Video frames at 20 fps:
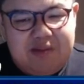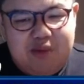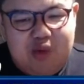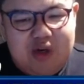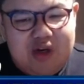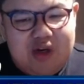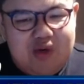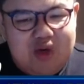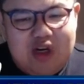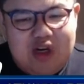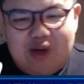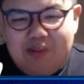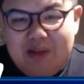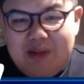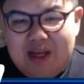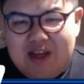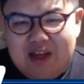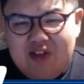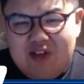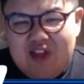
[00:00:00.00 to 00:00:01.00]
We're not
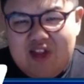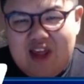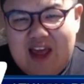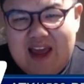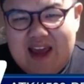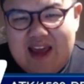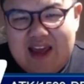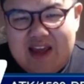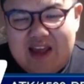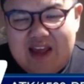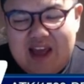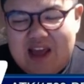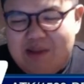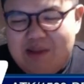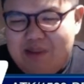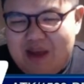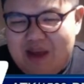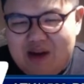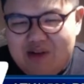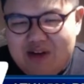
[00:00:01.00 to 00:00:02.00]
playing the A
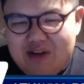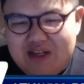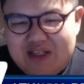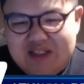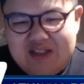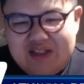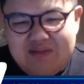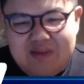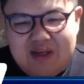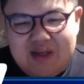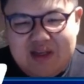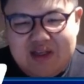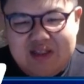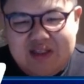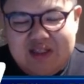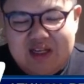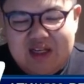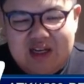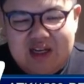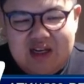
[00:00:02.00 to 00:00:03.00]
batteries
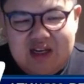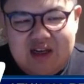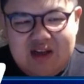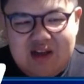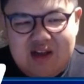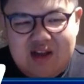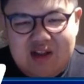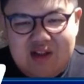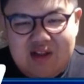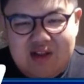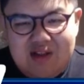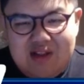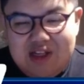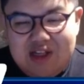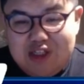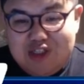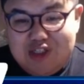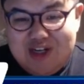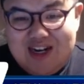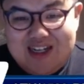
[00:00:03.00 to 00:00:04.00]
because they're
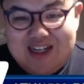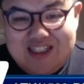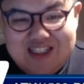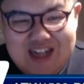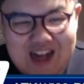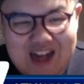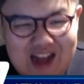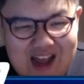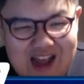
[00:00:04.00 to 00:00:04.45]
trash.